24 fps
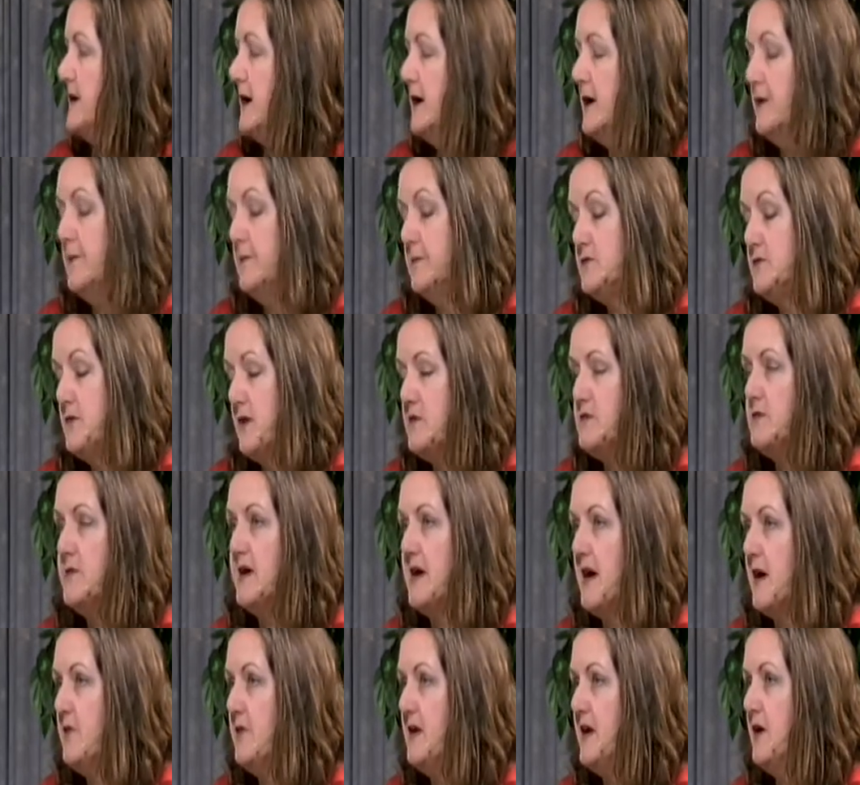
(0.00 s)
to our
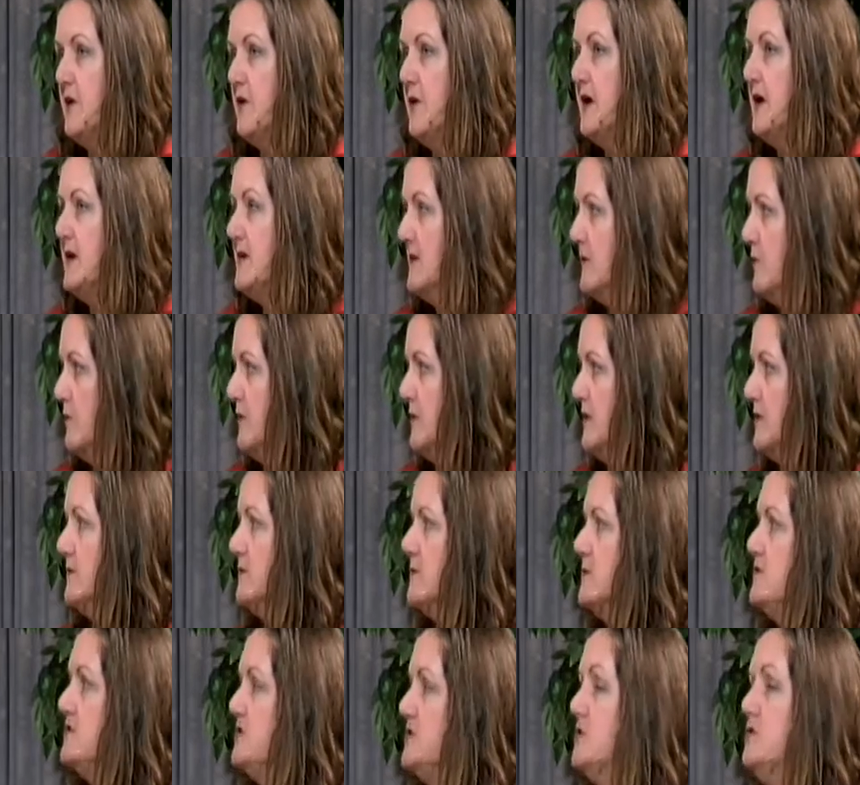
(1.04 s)
3-county area, that we'll
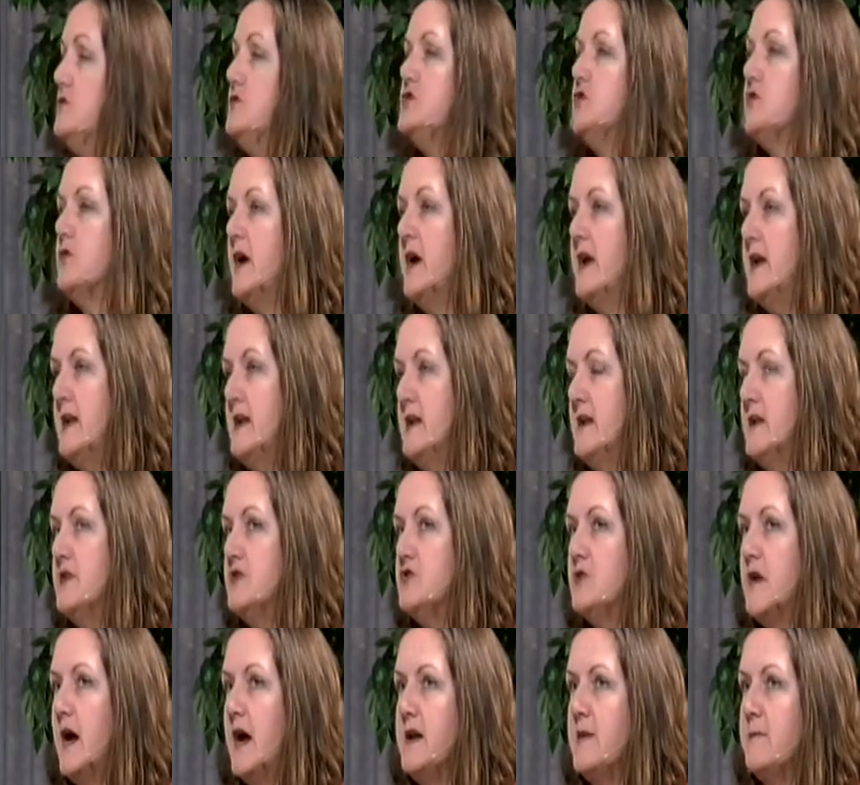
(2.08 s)
do training and
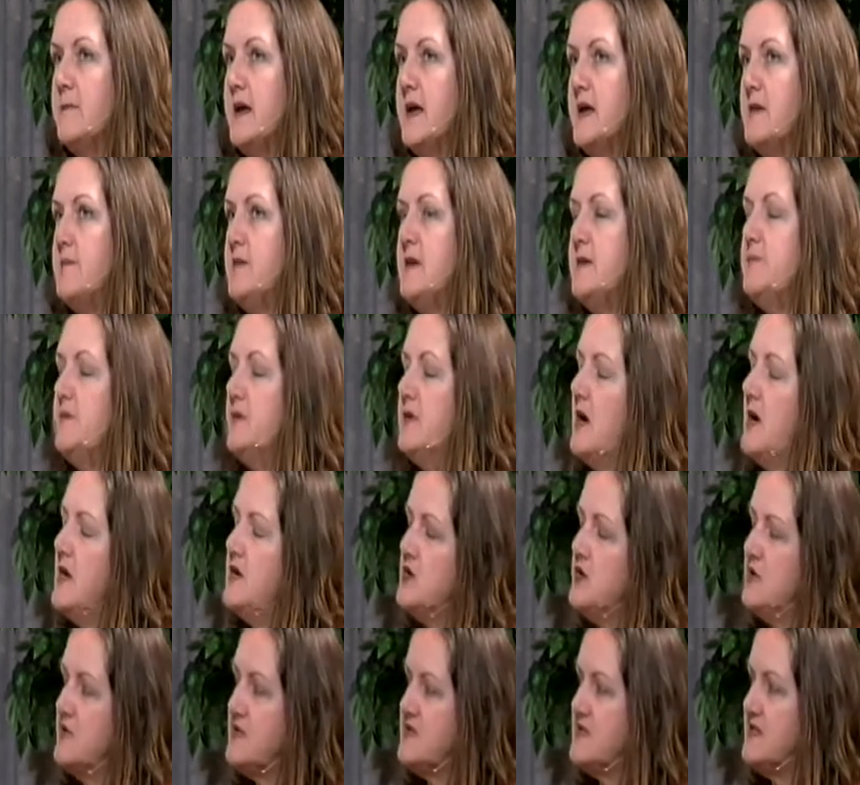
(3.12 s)
try to make people
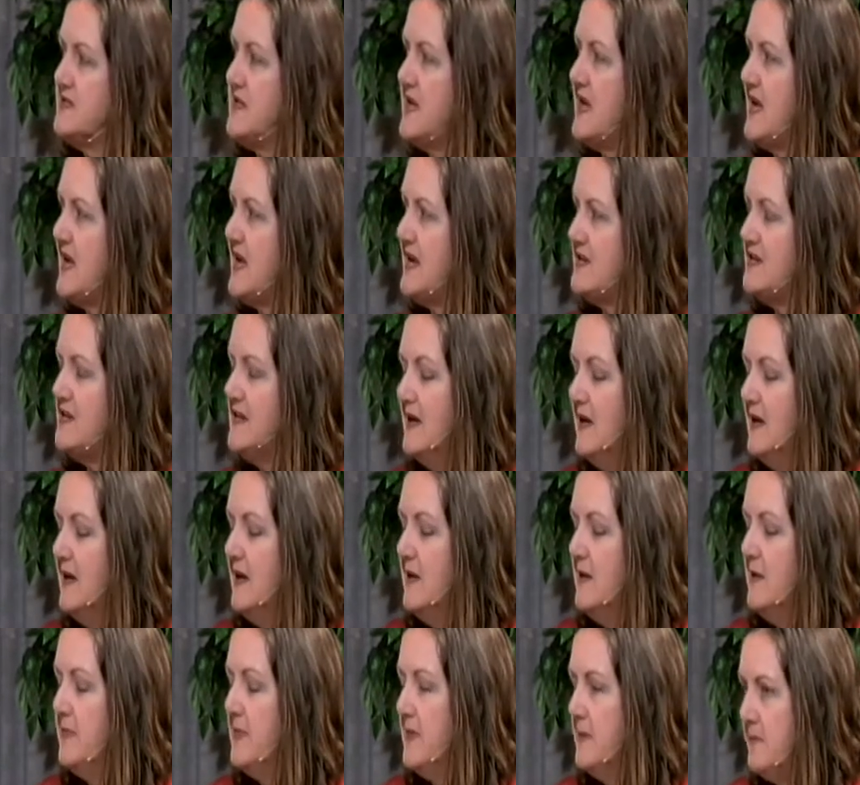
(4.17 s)
understand
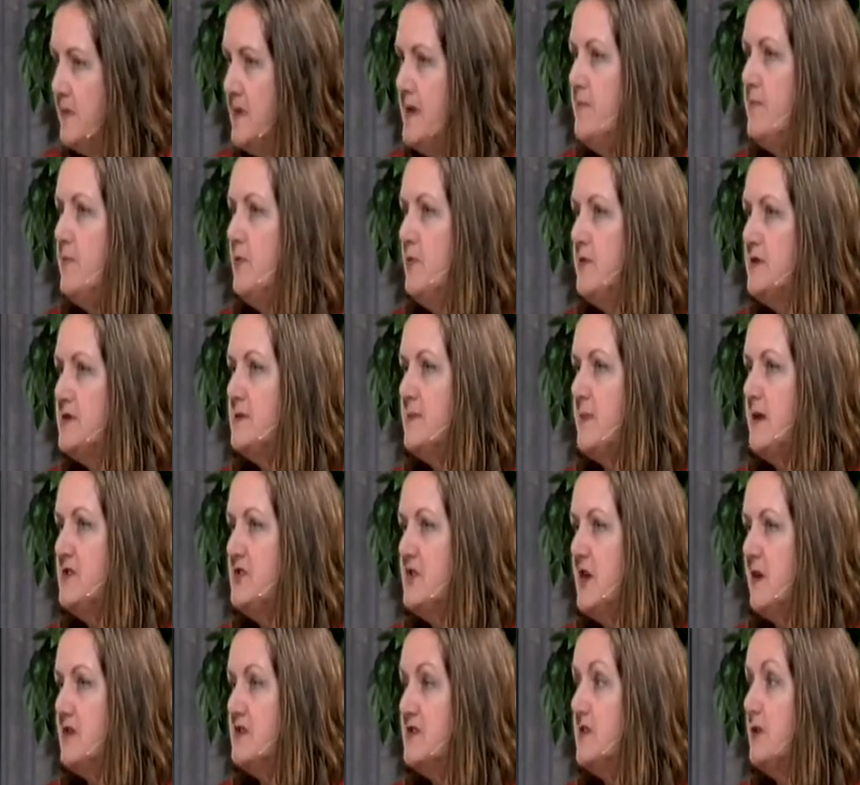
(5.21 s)
that people with
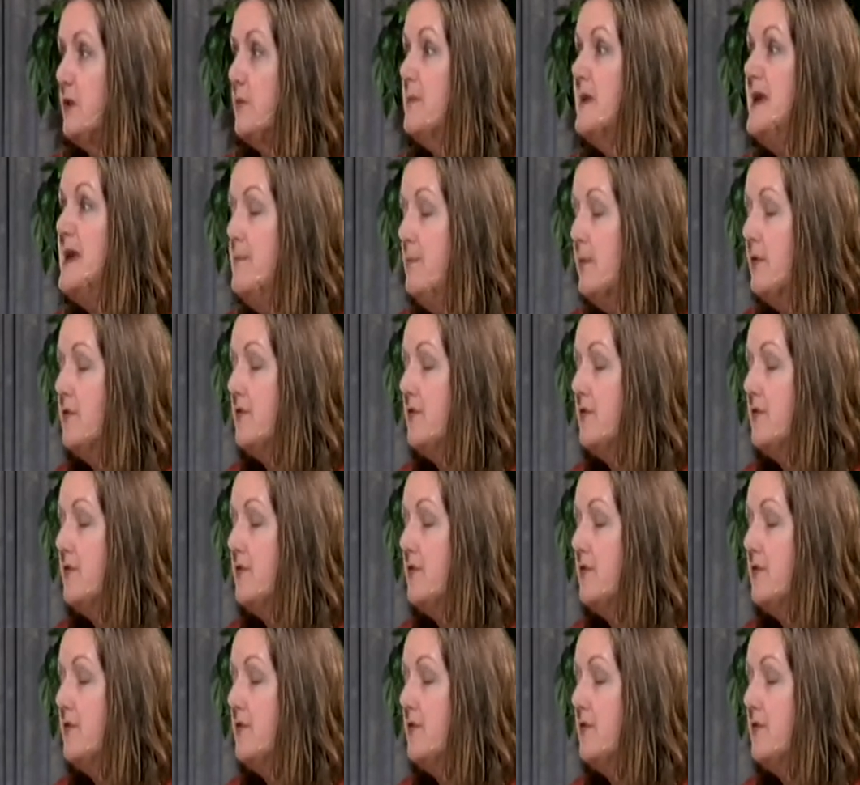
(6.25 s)
dementia are still people